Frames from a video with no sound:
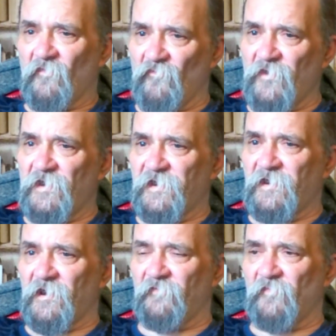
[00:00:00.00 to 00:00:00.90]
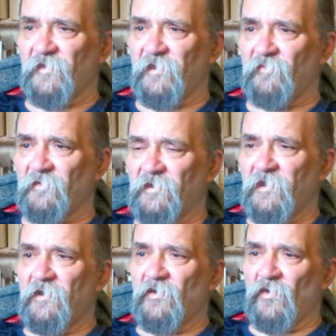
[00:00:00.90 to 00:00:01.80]
Really clever people.
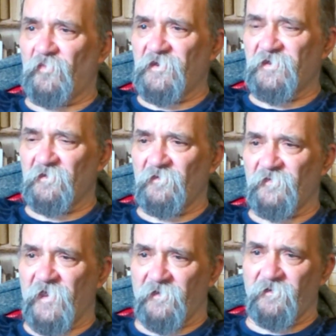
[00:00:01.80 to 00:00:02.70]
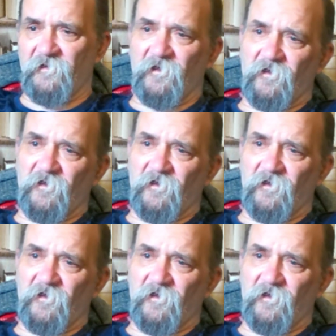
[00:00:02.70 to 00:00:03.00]
Up until then,